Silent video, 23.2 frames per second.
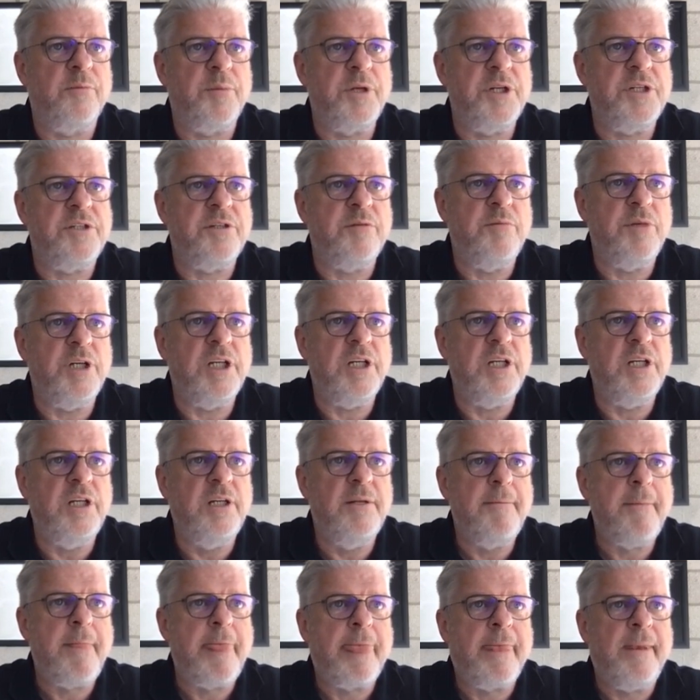
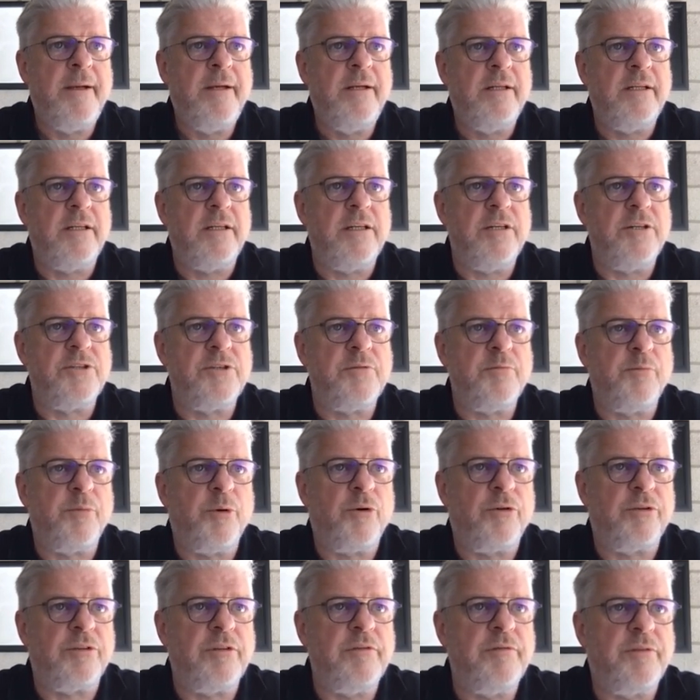PCB is
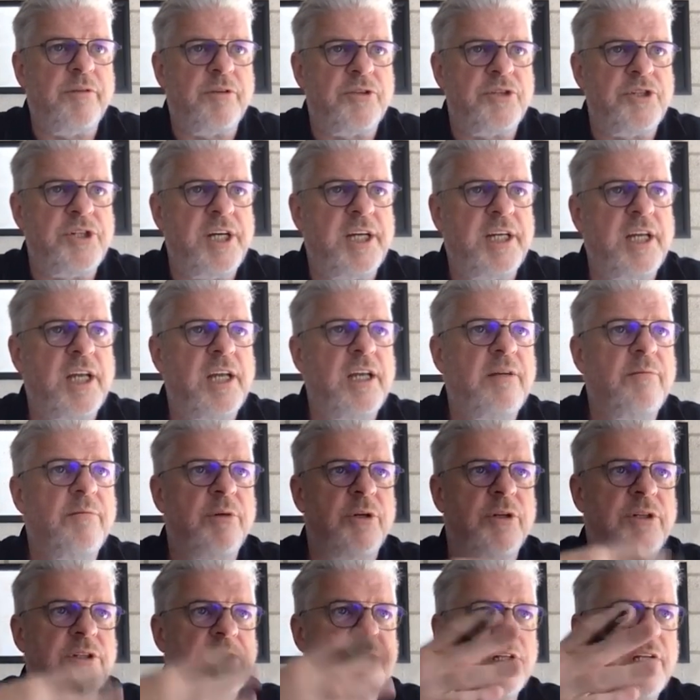important for checking,
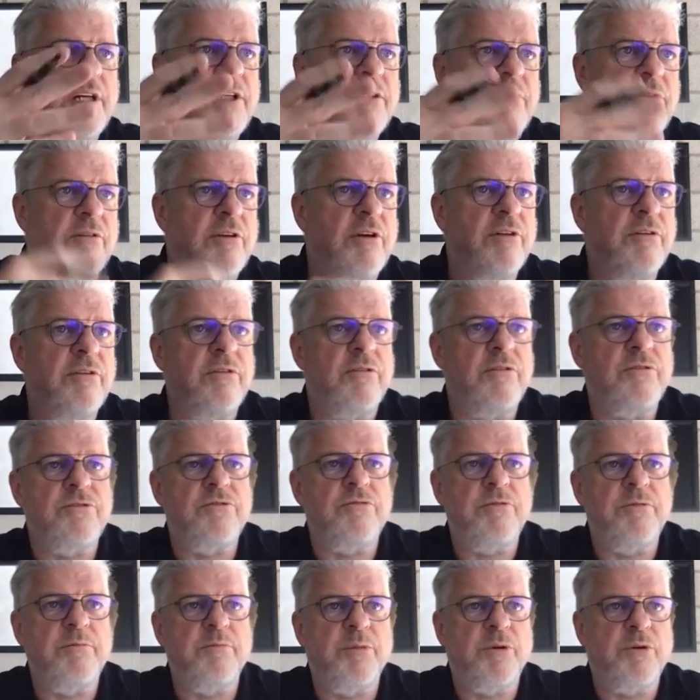but it's later on
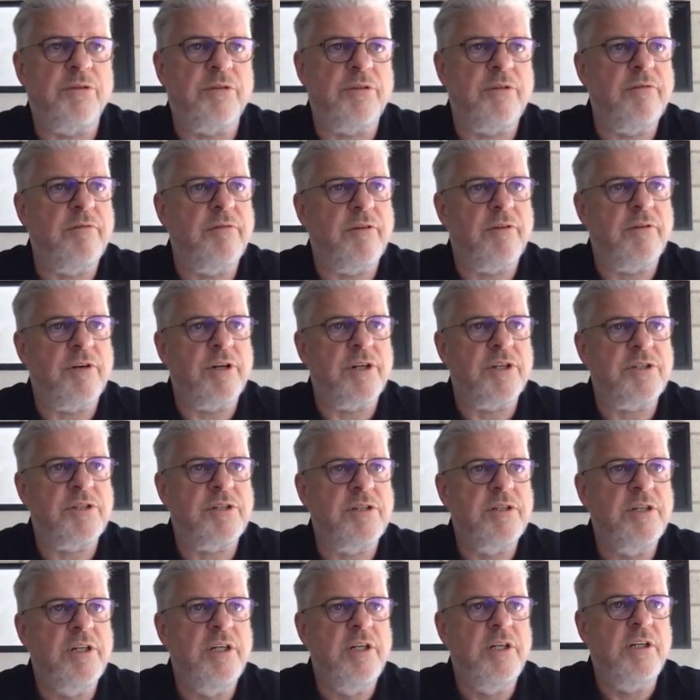also important for
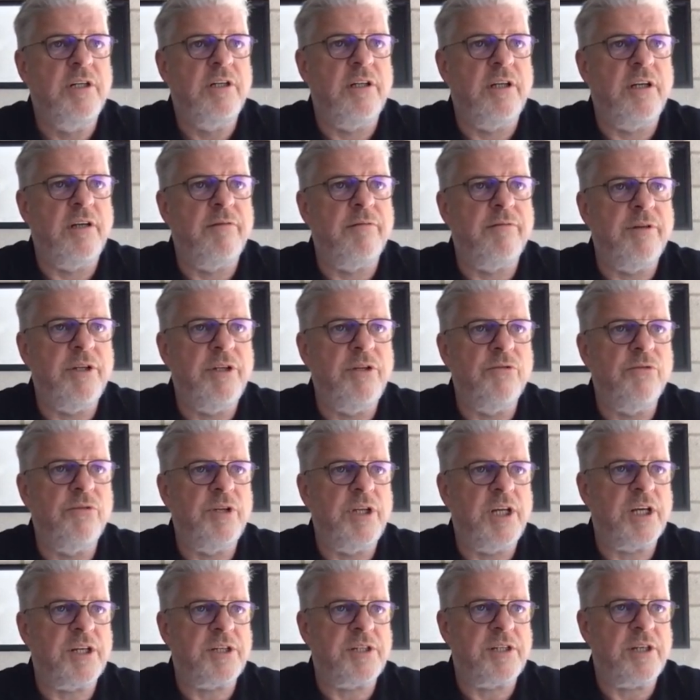us. If we do
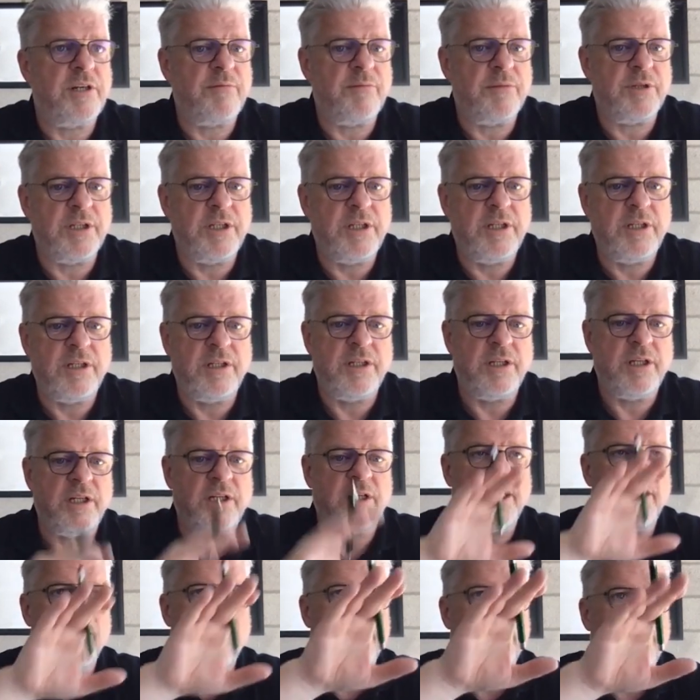the assembly,
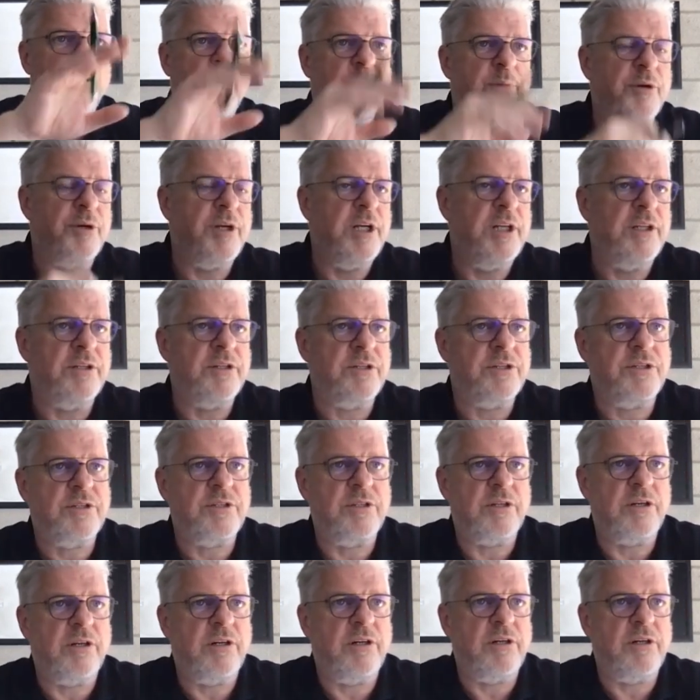then our operators